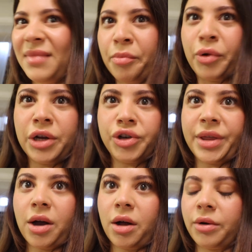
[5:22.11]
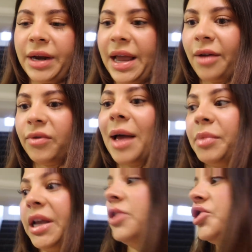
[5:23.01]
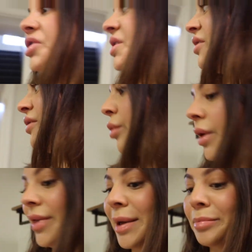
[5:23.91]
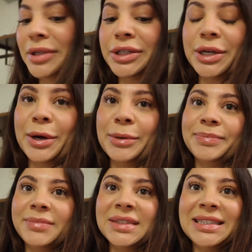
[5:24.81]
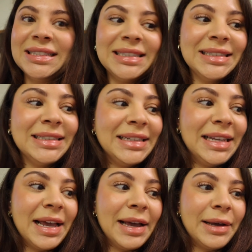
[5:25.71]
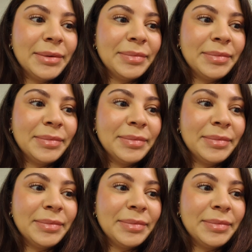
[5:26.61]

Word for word: I'm pretty sure they already have applications in for them. So, yeah.